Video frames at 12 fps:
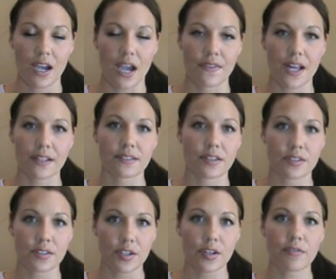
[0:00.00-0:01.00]
and that's the
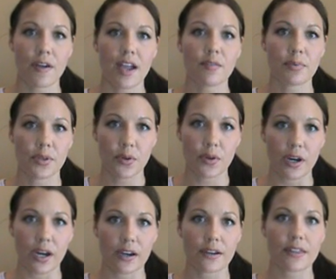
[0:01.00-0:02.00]
Certified
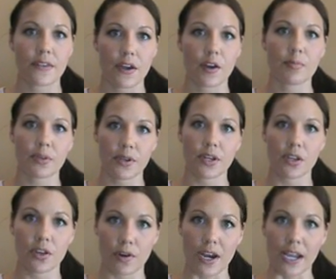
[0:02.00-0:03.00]
Pure
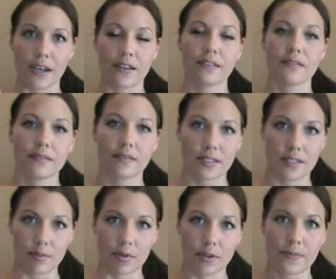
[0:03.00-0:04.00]
Therapeutic Grade
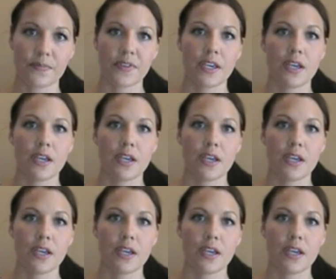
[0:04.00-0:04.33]
symbol.